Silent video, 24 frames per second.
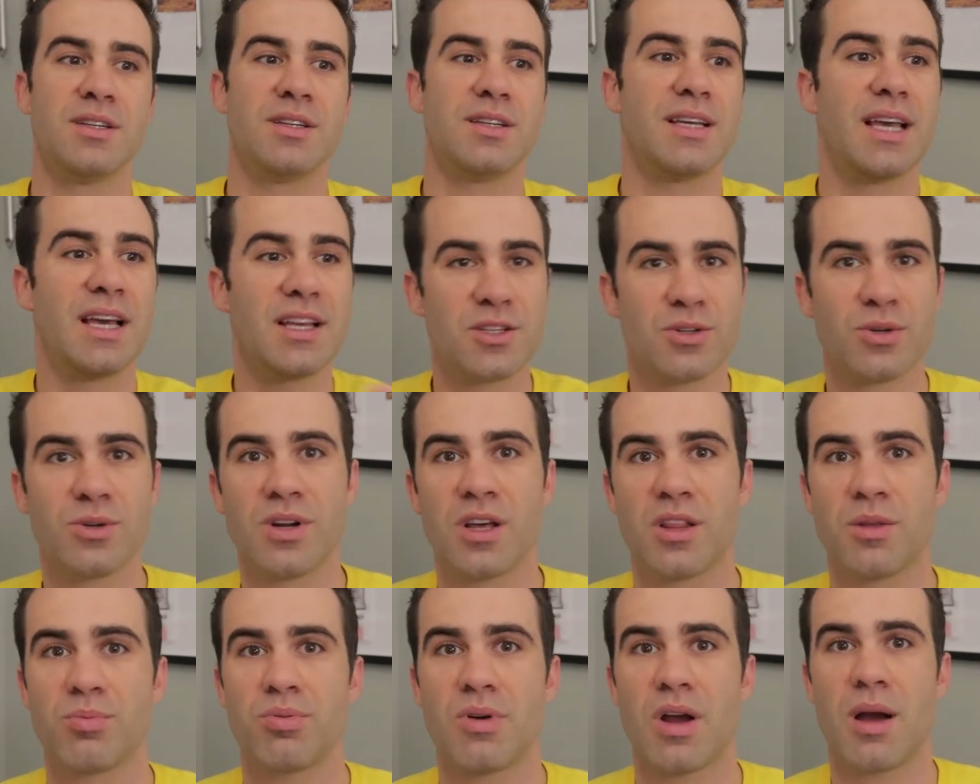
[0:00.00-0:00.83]
get into
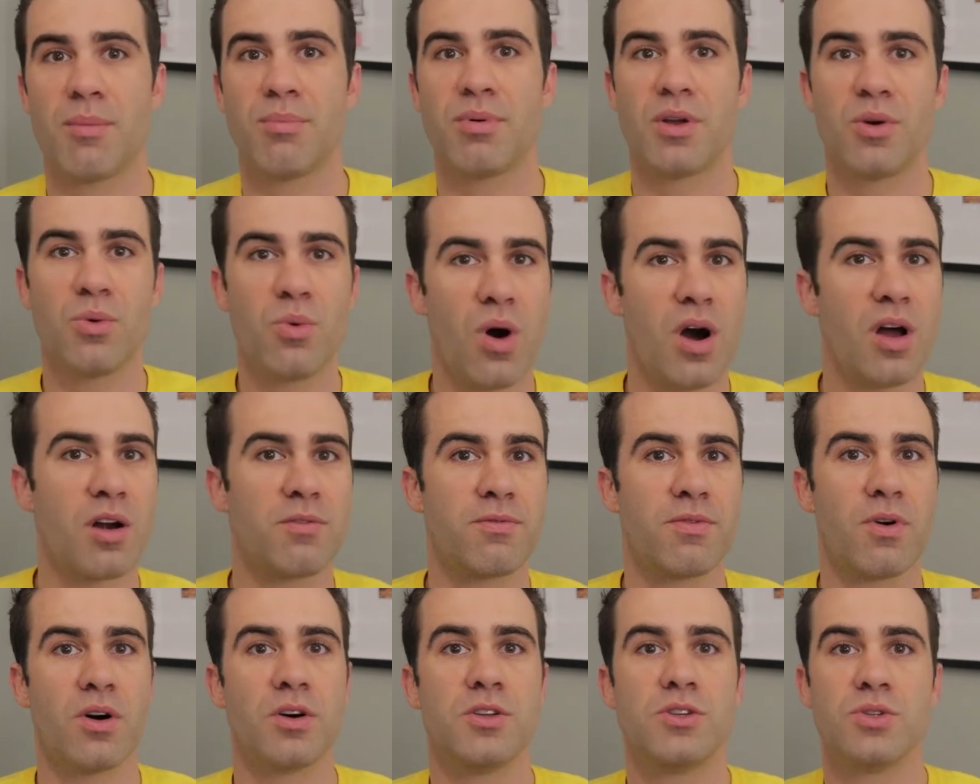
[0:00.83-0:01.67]
another property
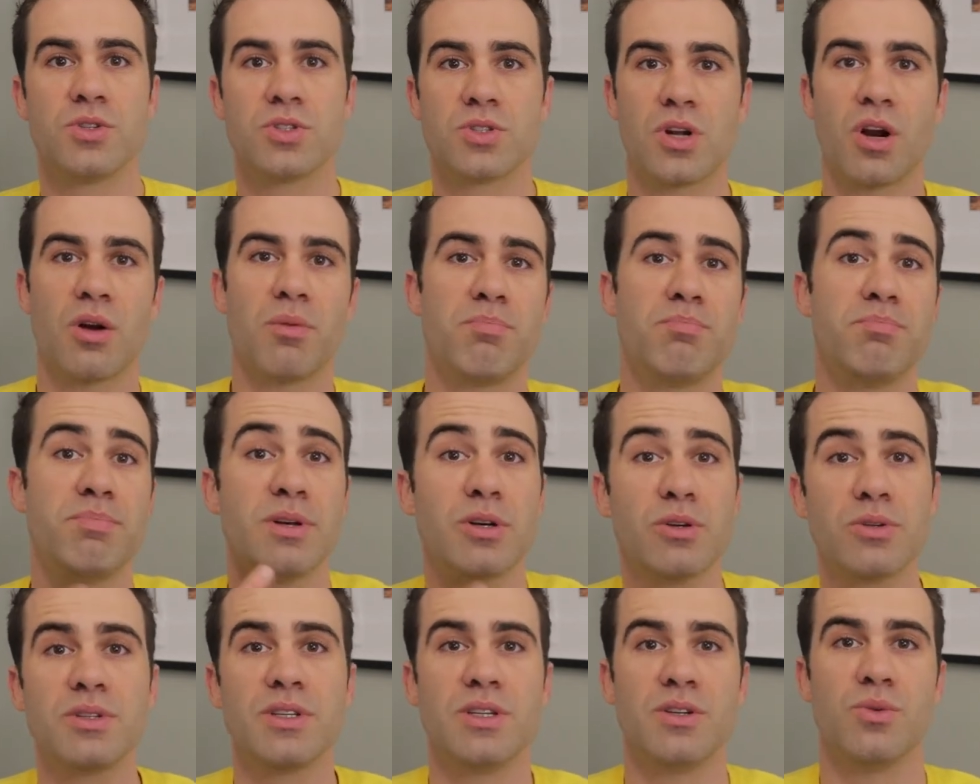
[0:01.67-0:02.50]
waterfall and you start
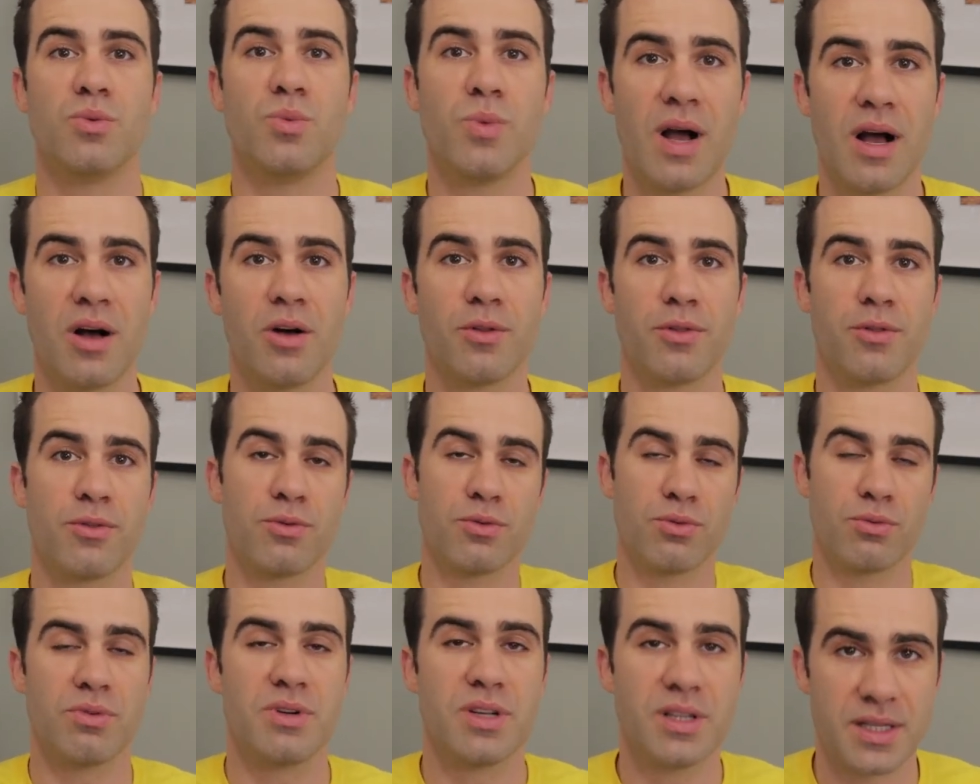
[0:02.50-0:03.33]
building wealth
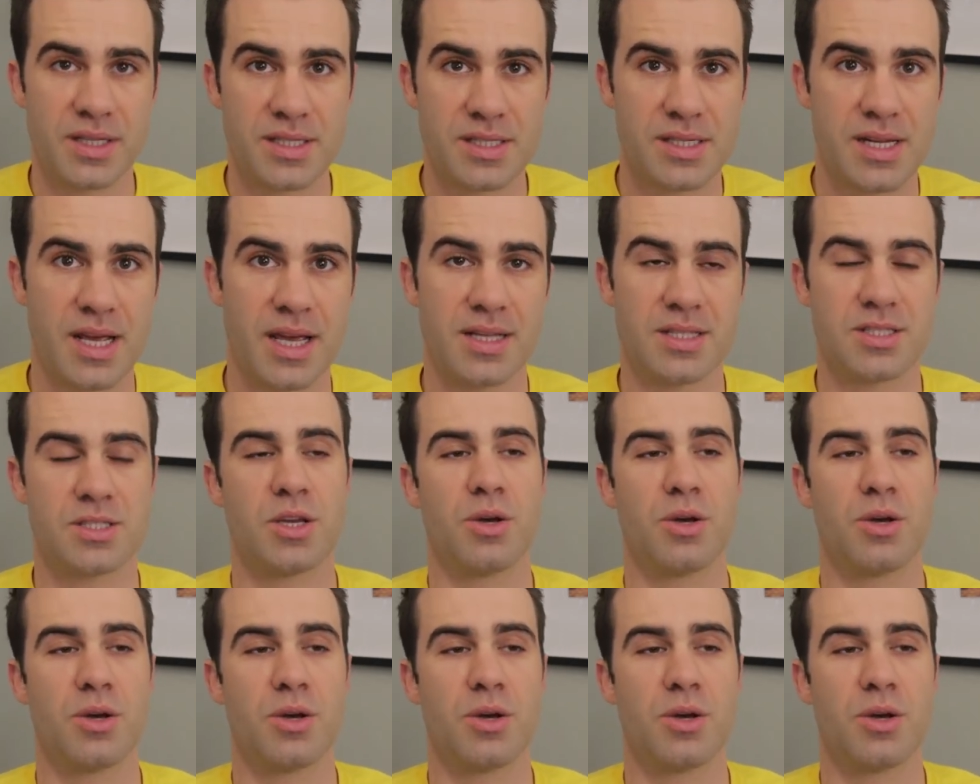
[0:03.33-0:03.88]
through real estate.